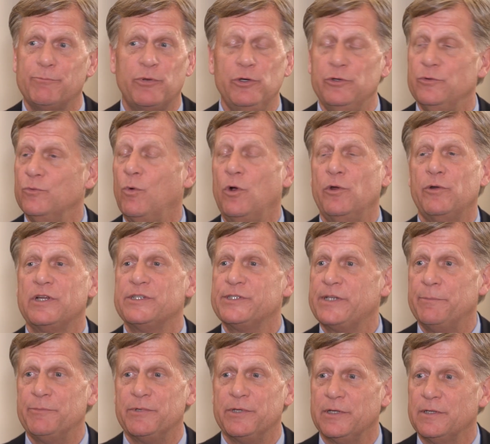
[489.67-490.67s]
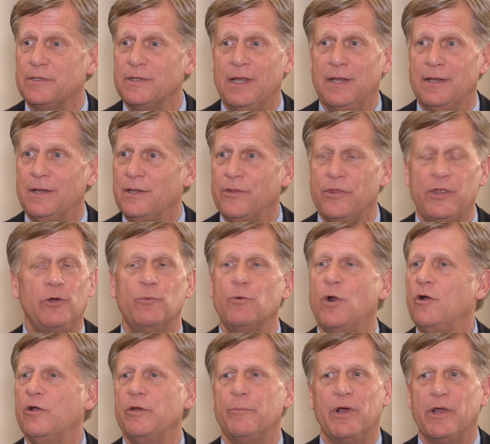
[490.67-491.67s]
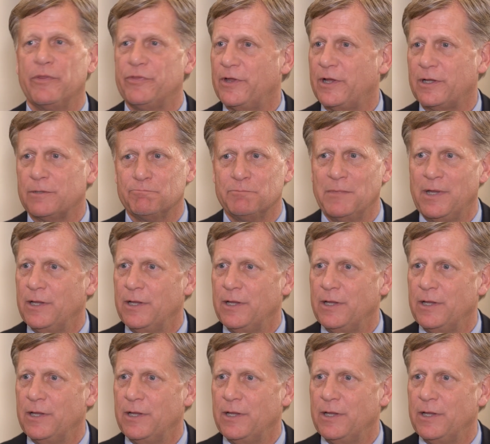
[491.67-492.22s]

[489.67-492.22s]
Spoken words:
Putin won't accept it, they're wrong about that.